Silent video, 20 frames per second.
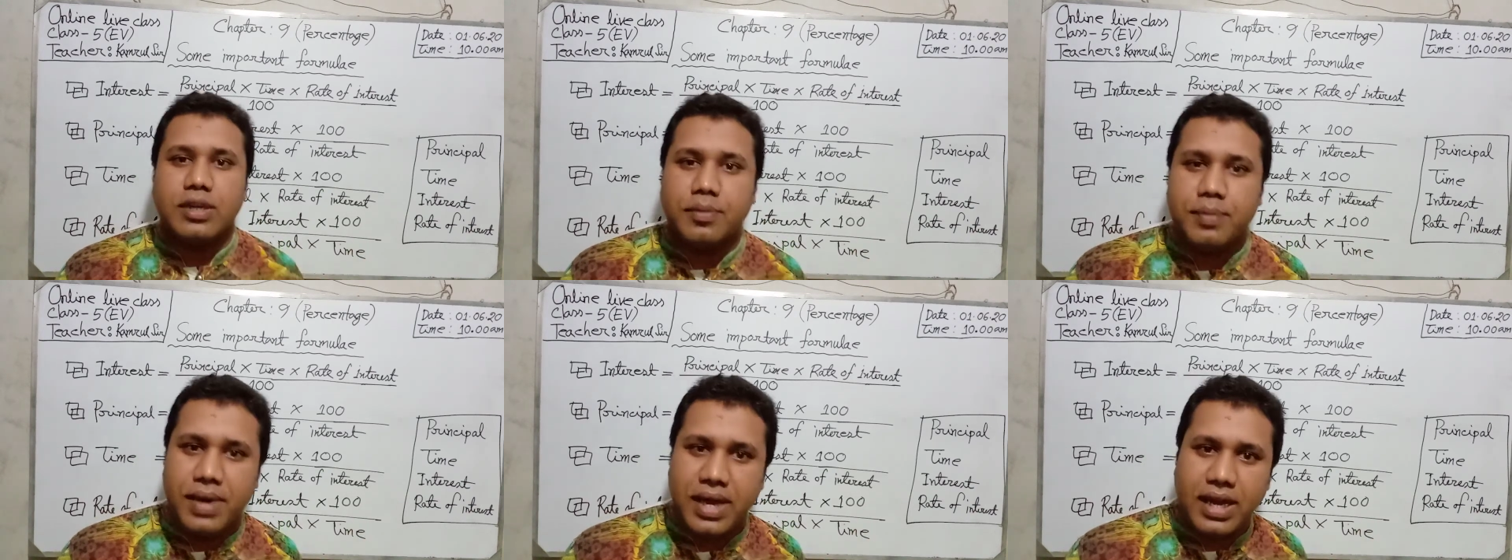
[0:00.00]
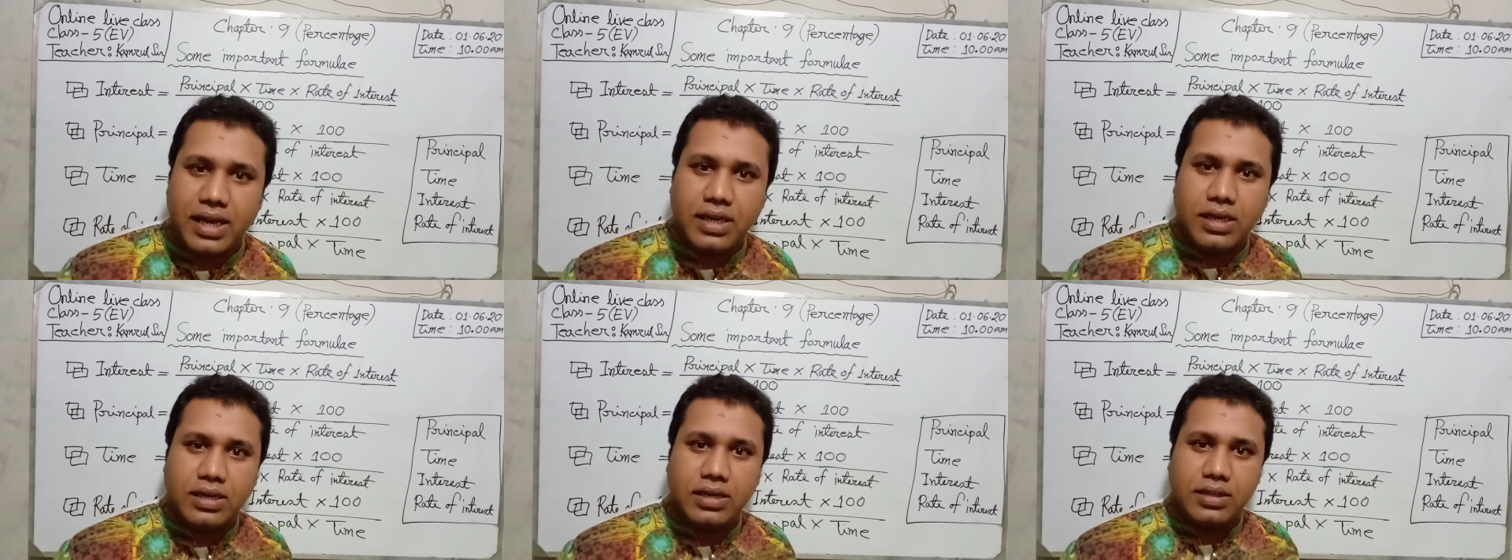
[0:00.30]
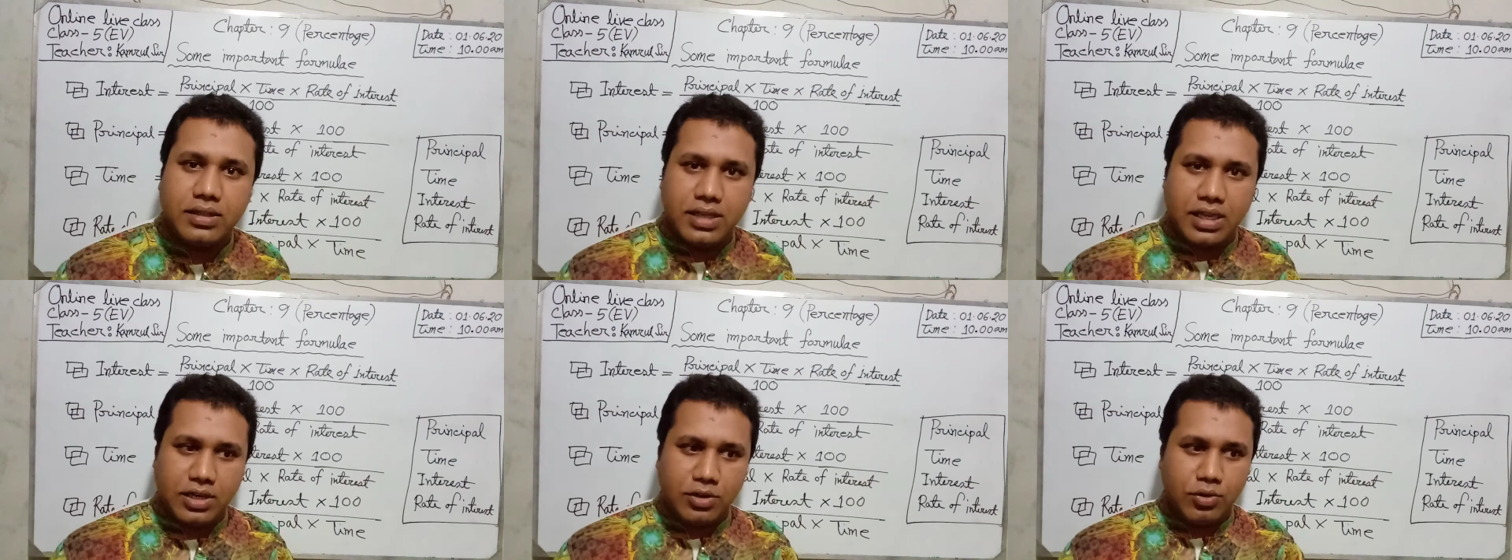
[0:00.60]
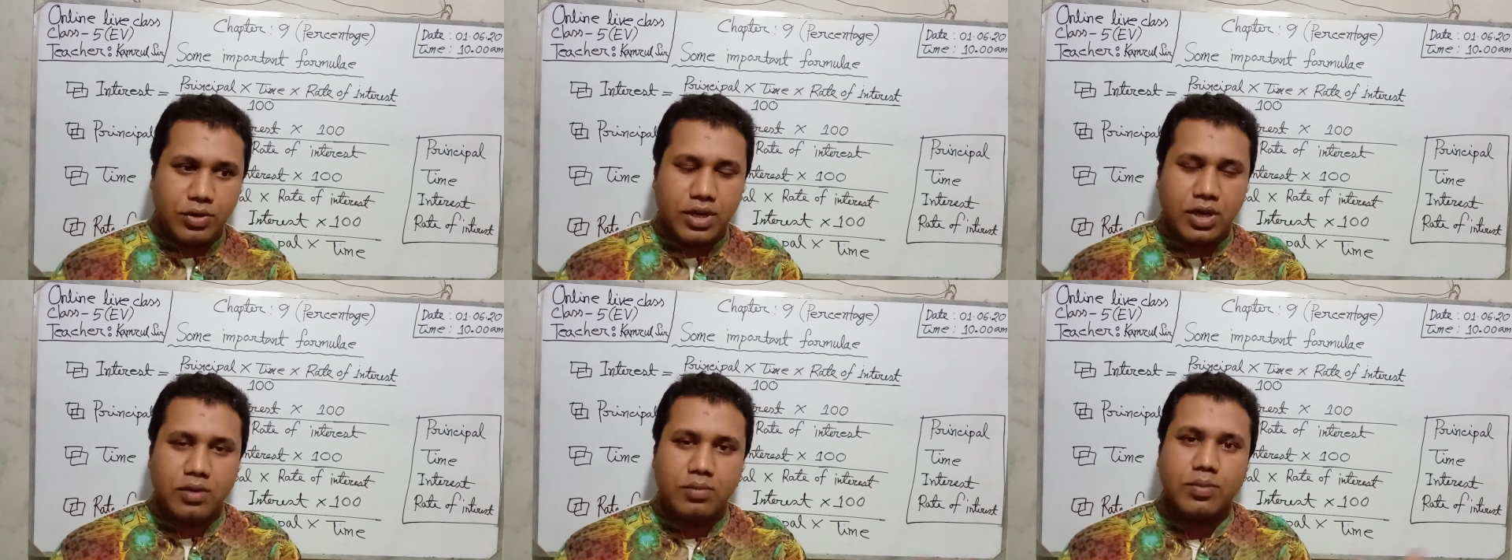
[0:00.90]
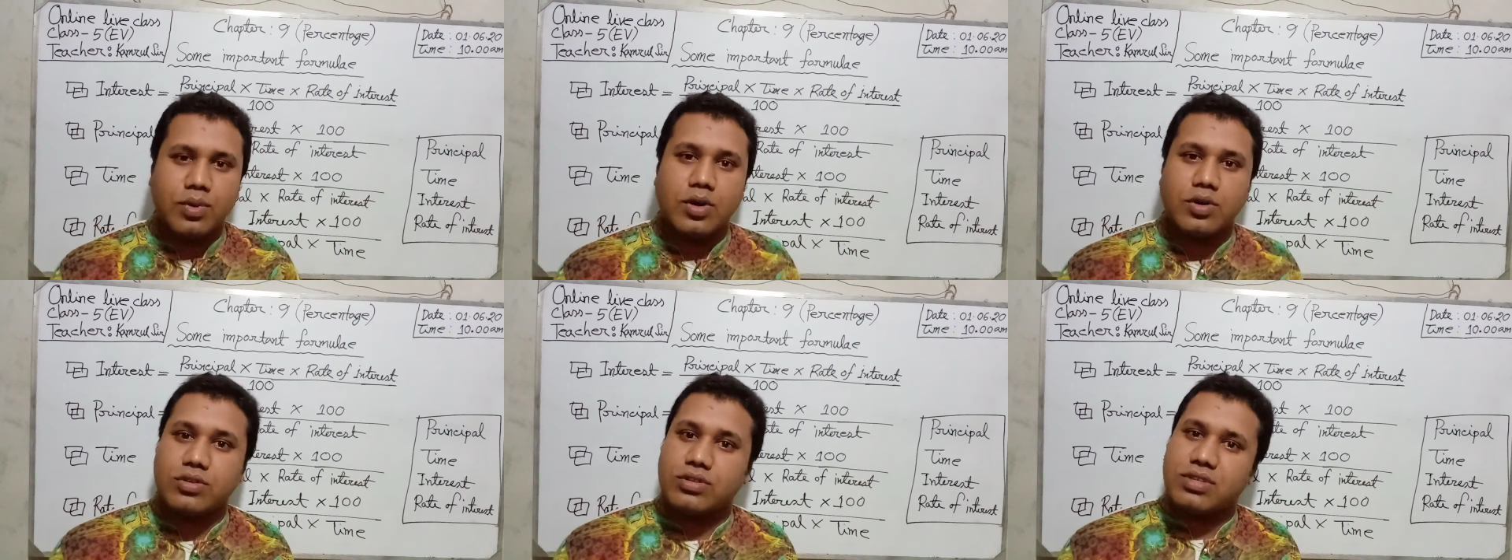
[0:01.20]
bank, then you can
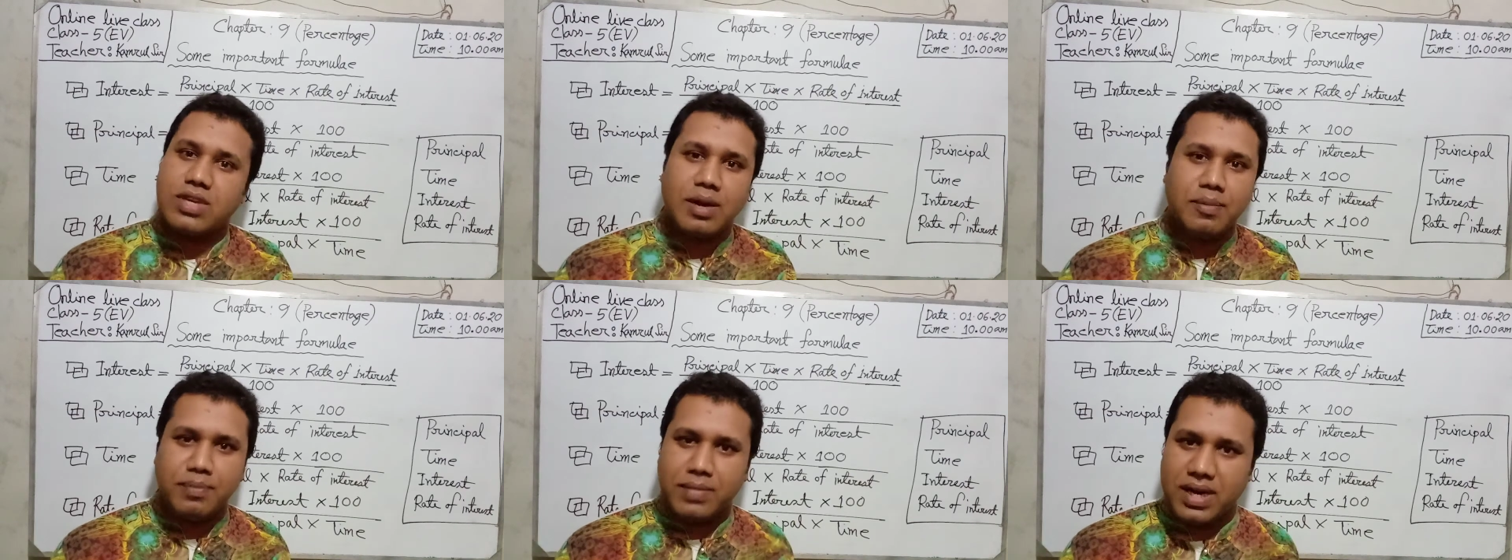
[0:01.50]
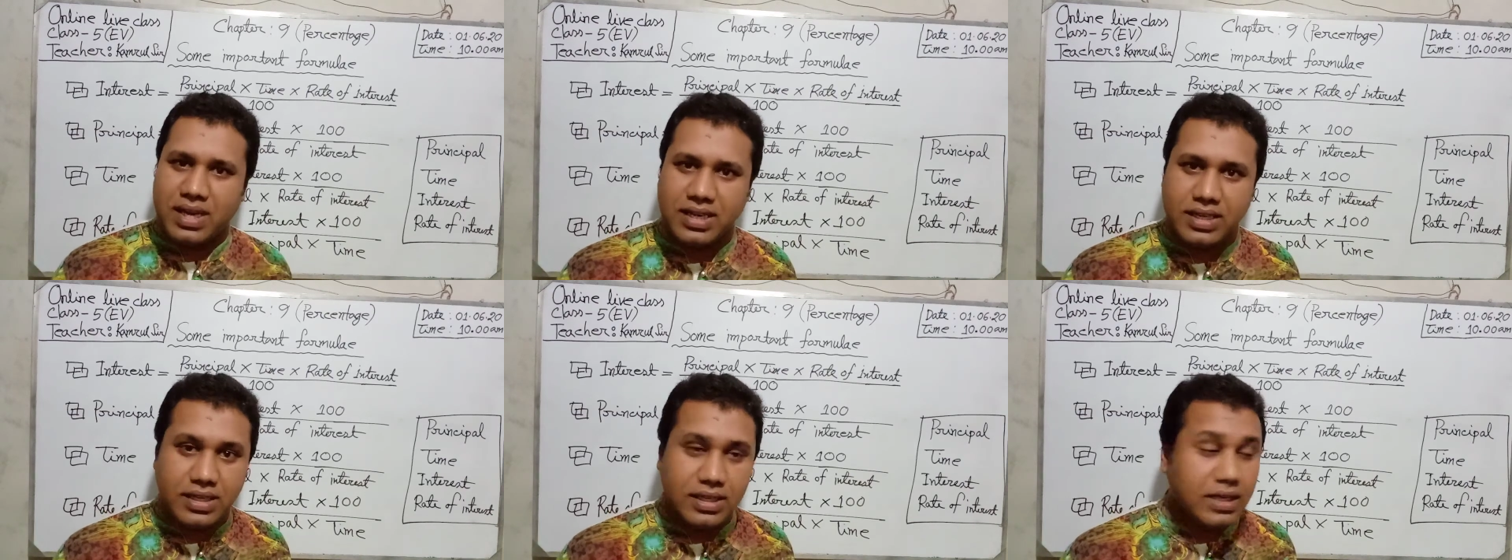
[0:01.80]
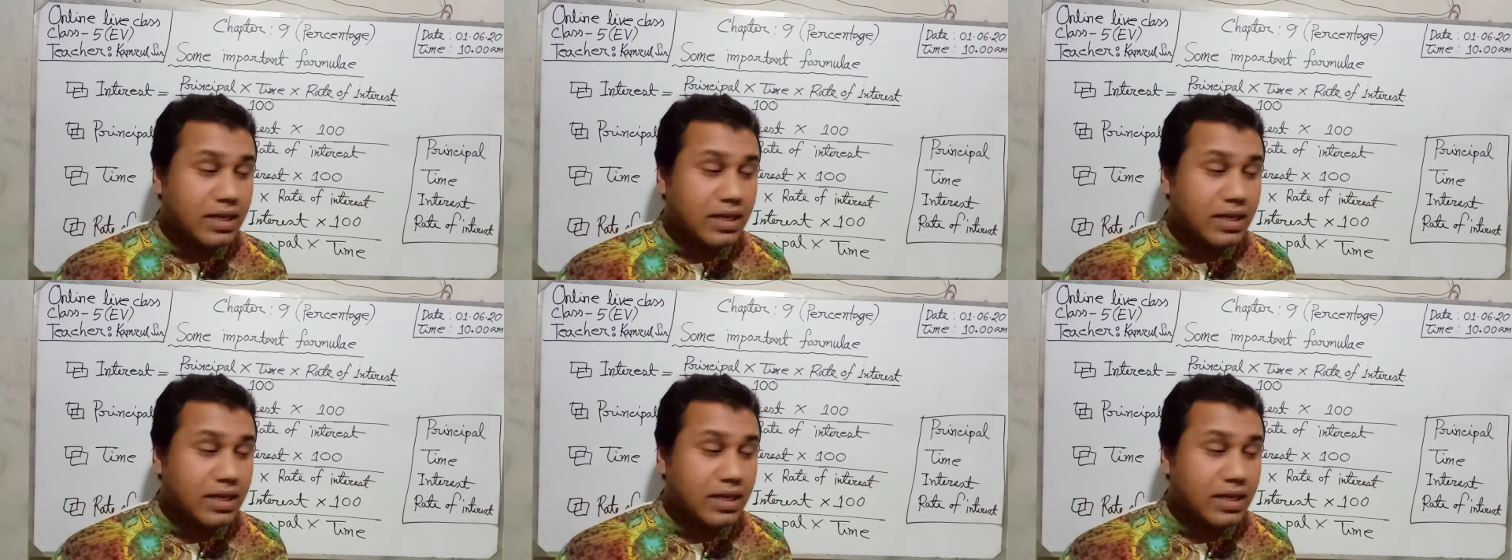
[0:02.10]
borrow some money.